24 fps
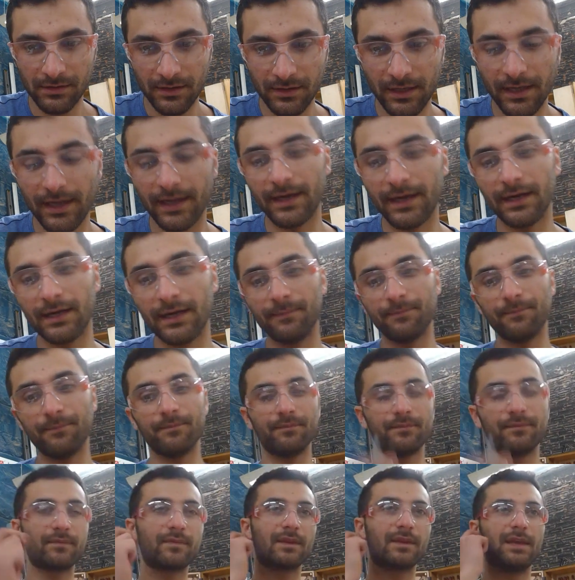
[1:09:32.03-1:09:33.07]

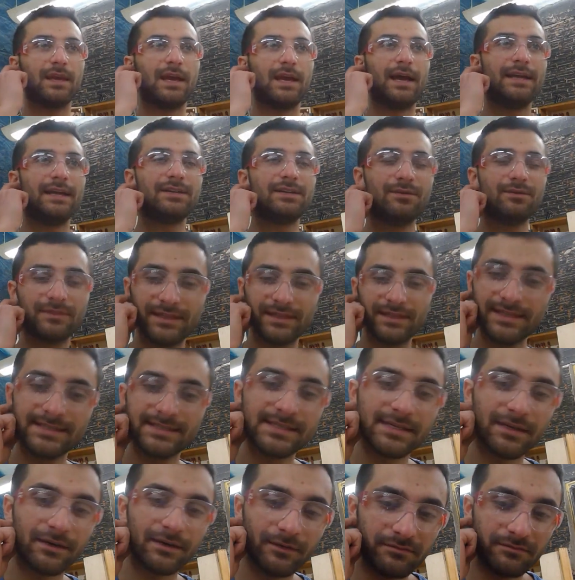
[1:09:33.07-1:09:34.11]
I don't think
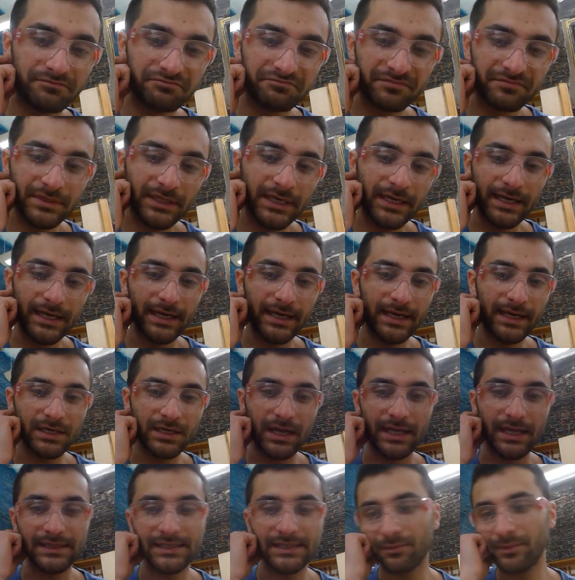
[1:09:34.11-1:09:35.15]
so.
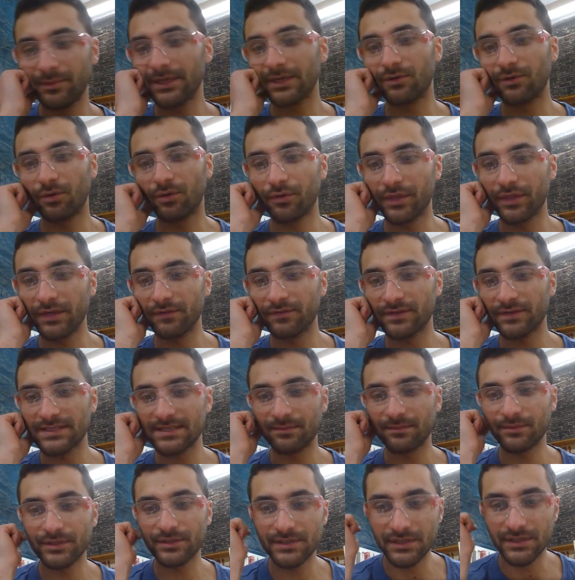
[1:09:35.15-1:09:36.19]
That would be a cool thing for
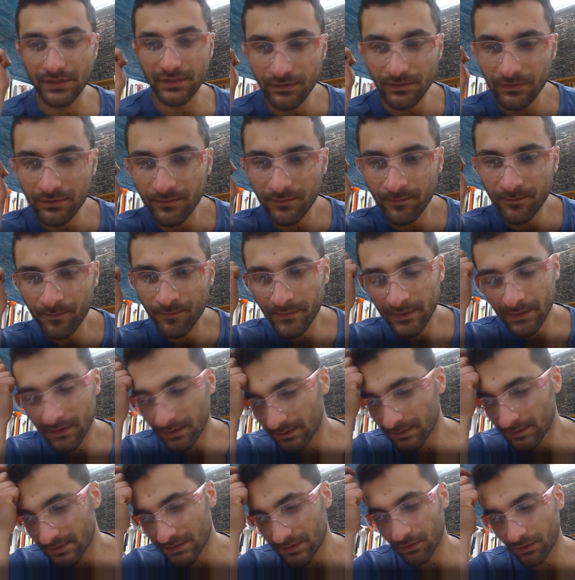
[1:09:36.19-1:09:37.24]
someone to do.
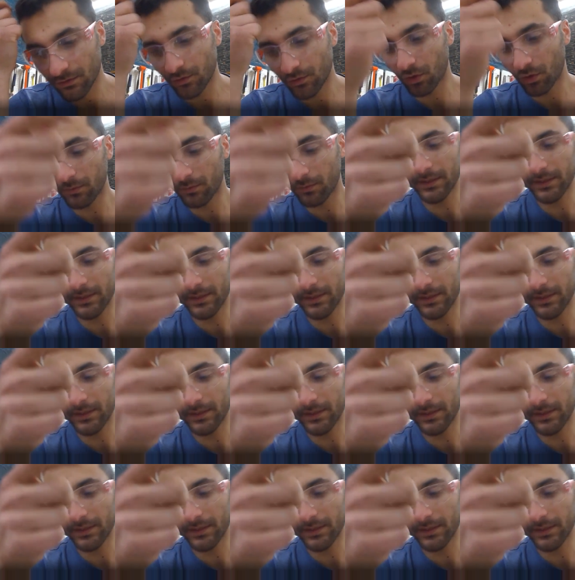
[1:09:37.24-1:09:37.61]
So normally